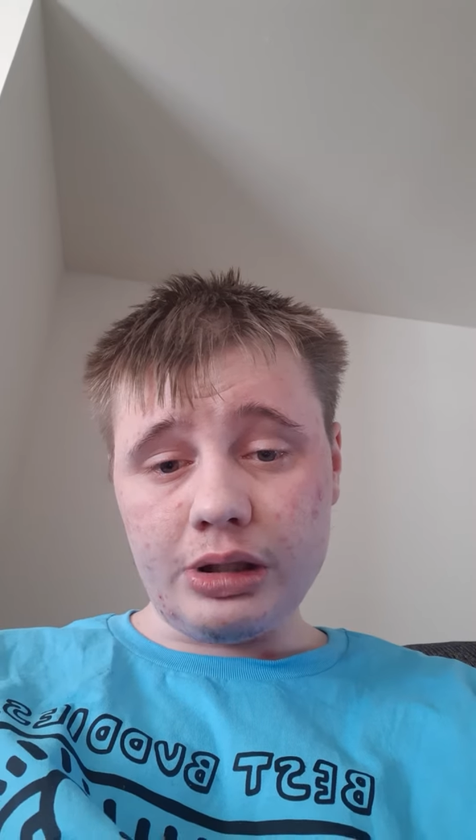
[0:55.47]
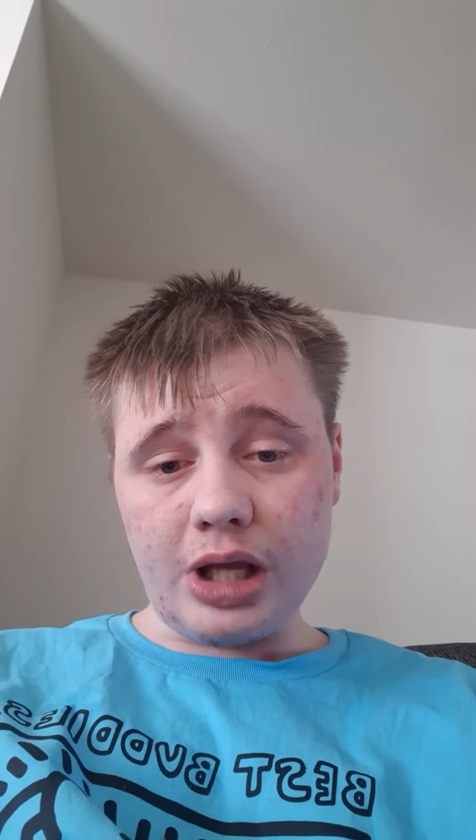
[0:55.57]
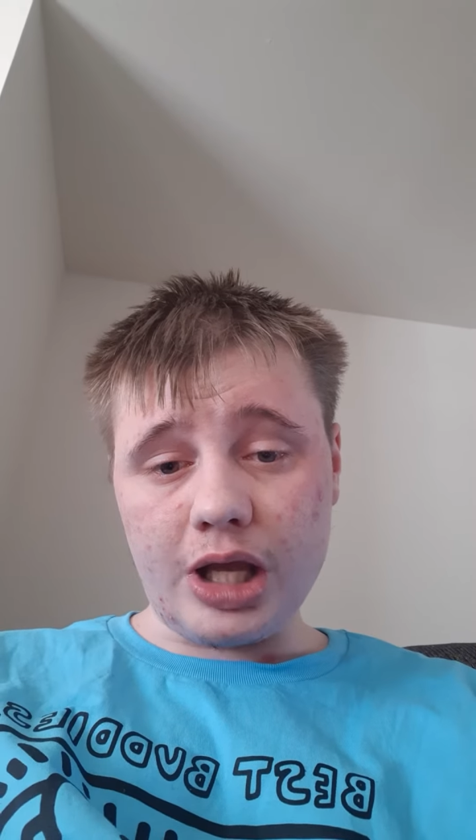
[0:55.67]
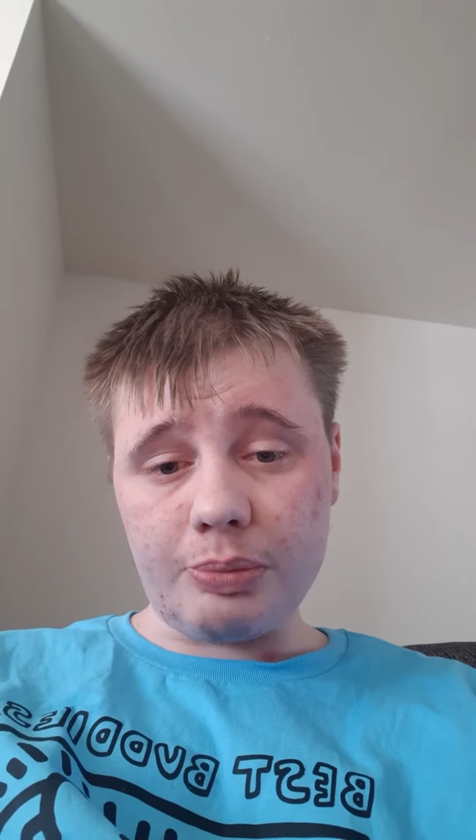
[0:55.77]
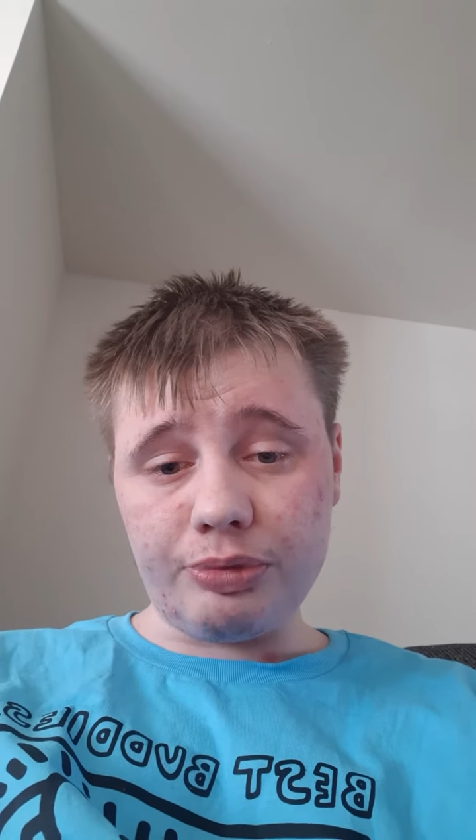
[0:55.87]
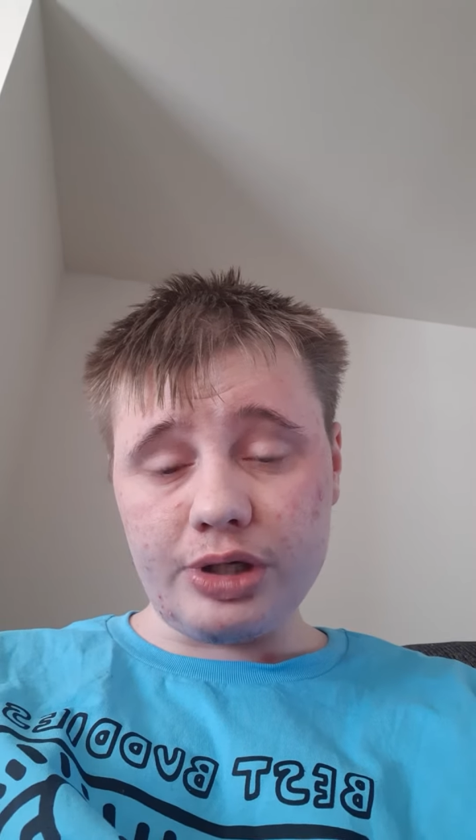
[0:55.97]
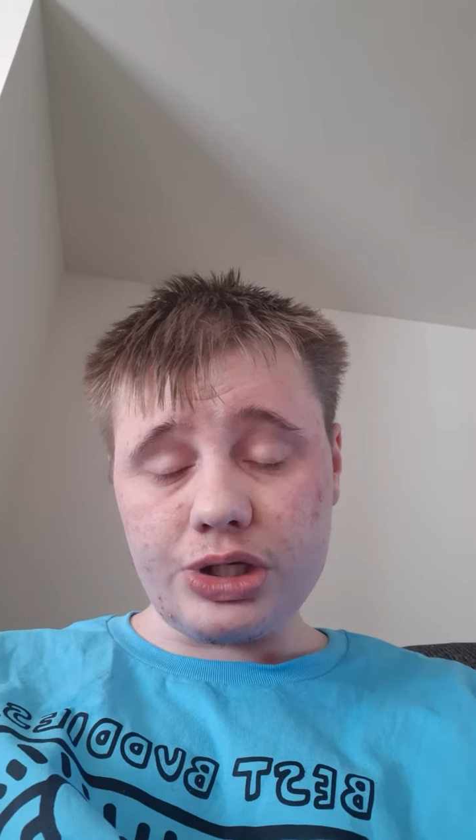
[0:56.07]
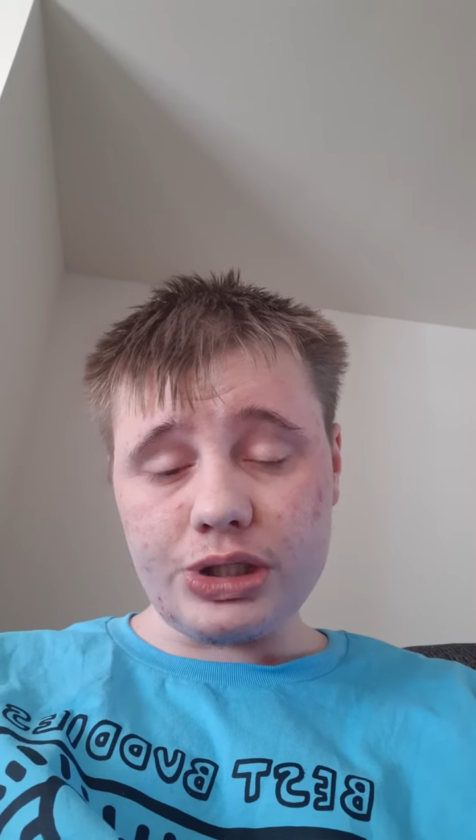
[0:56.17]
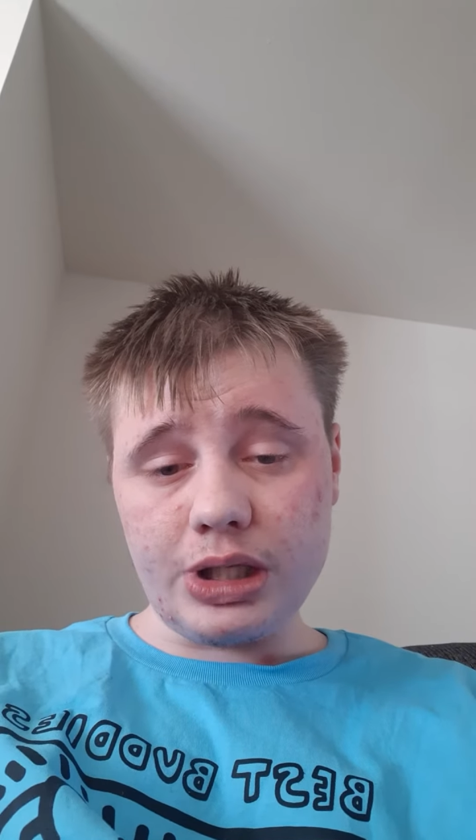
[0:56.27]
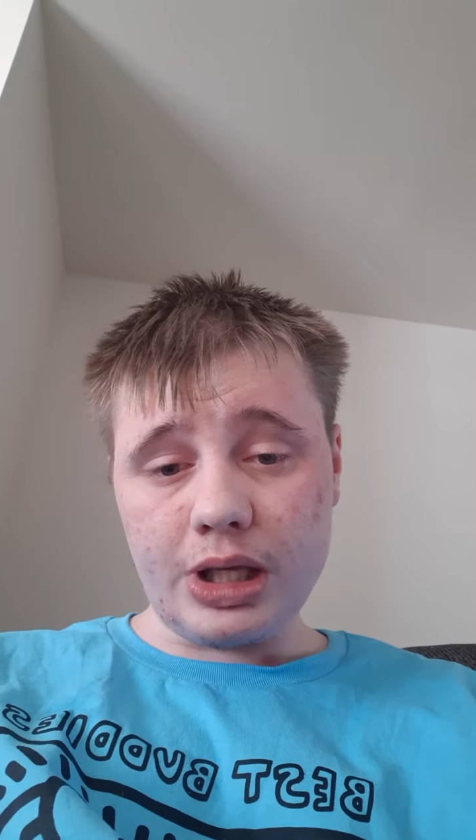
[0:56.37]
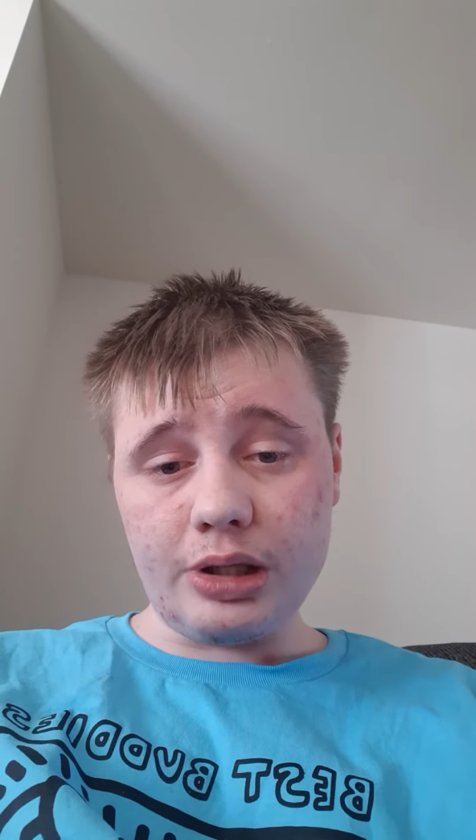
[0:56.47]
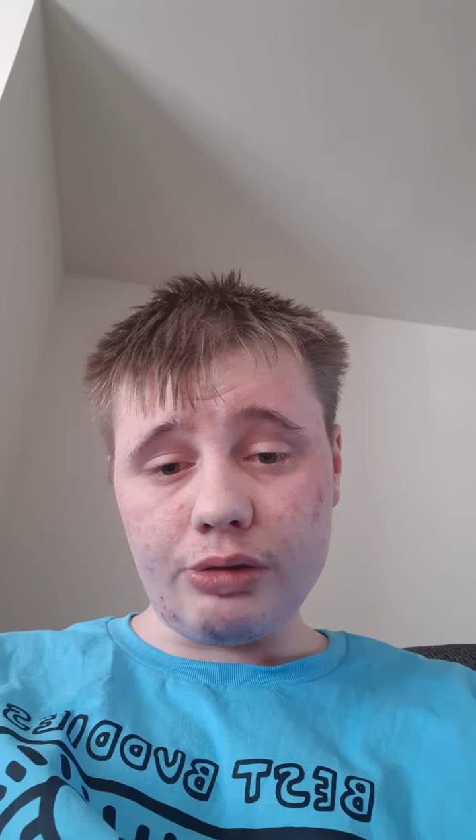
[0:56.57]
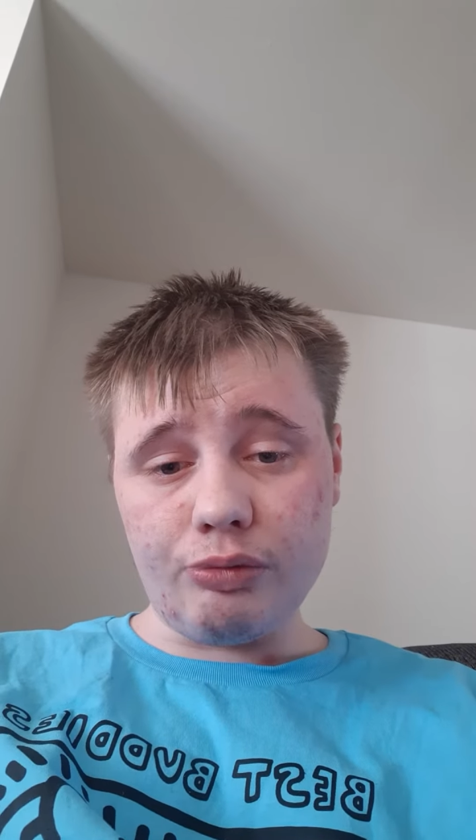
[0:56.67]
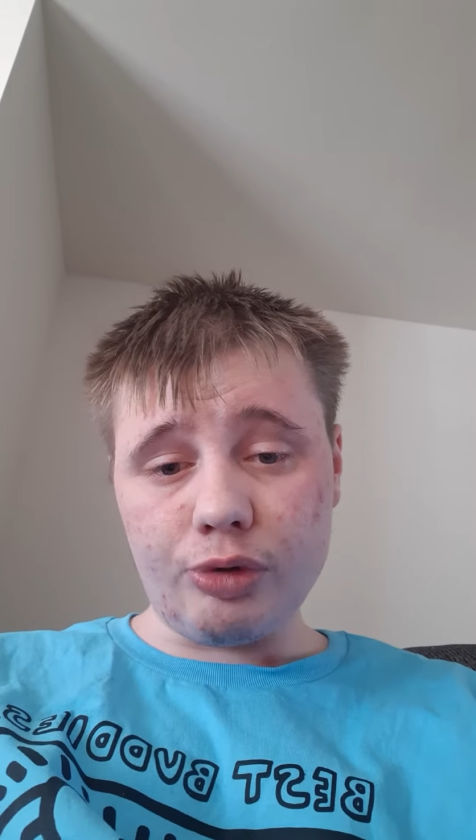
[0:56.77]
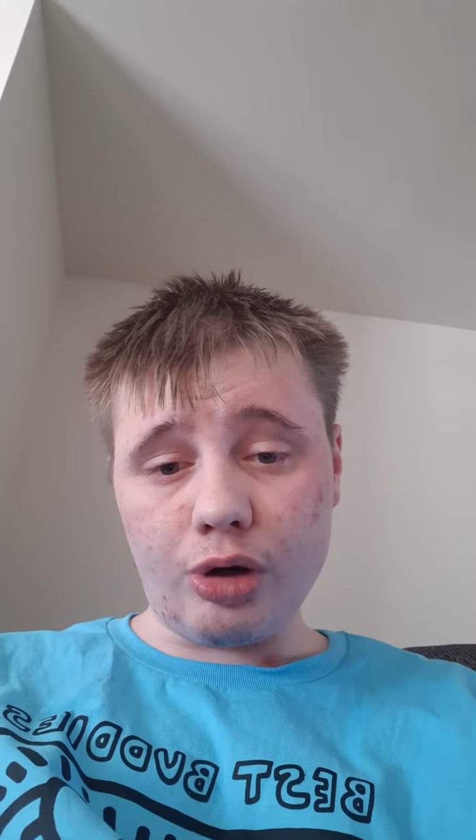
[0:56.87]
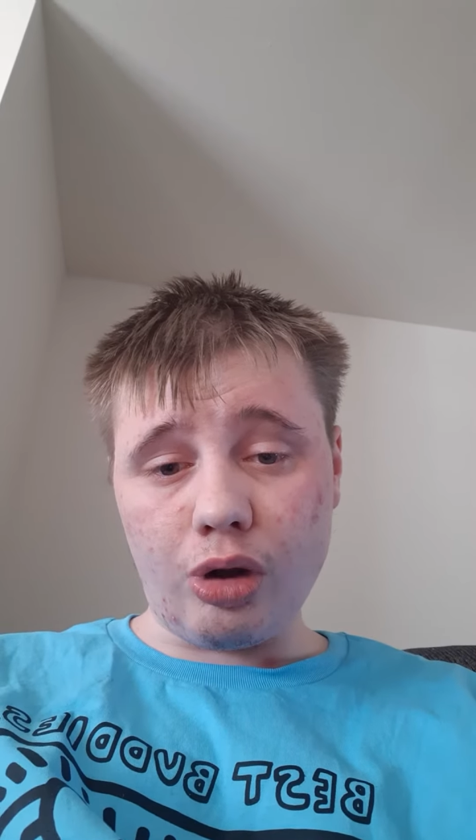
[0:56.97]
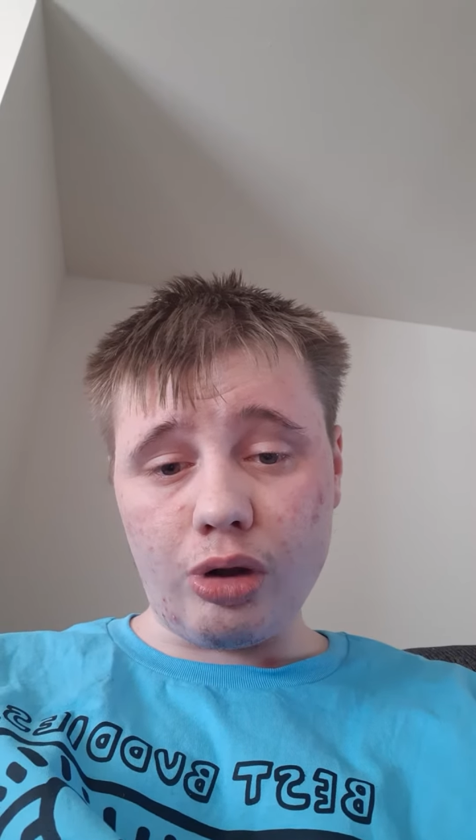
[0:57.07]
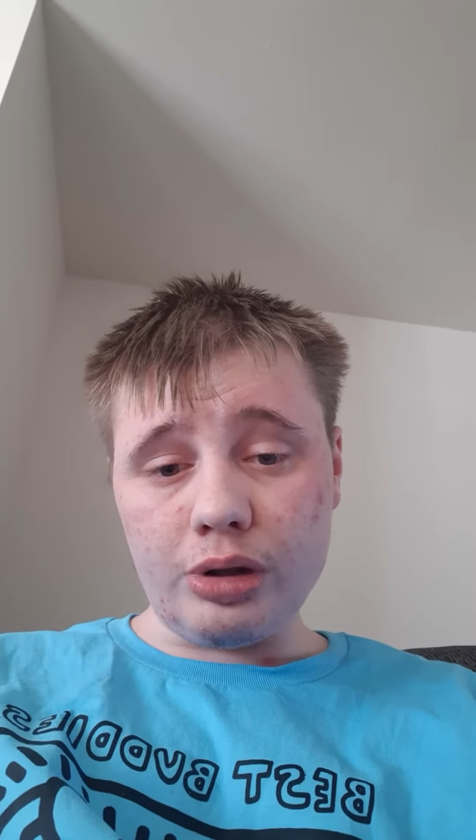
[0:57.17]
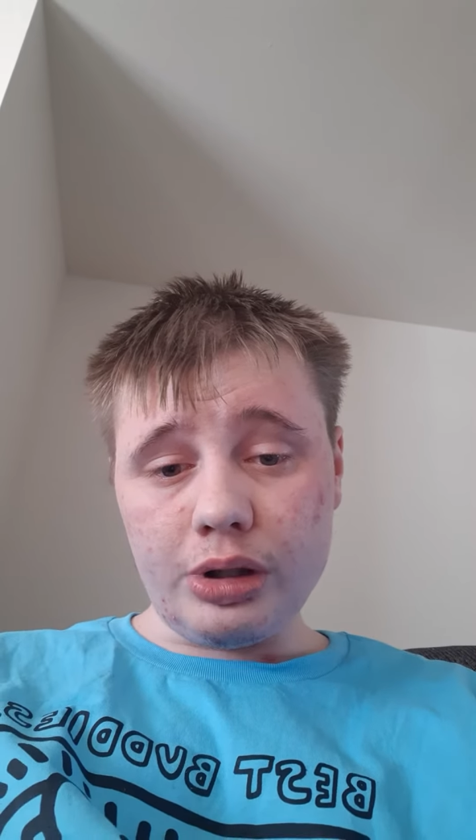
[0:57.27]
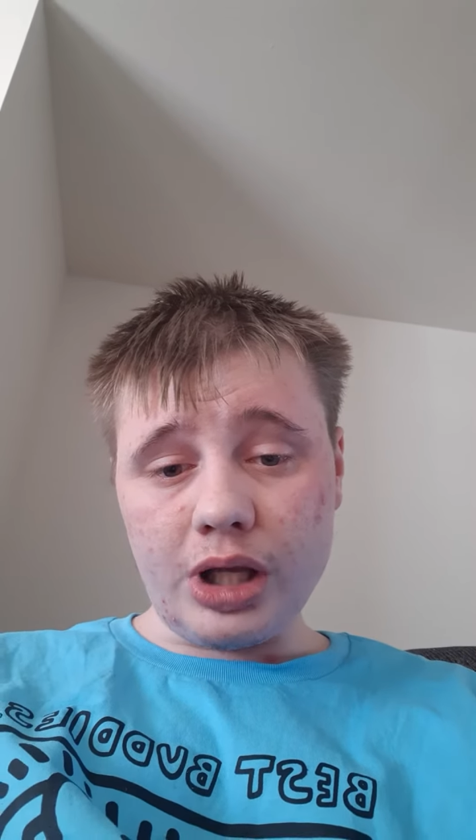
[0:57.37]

I appreciate what all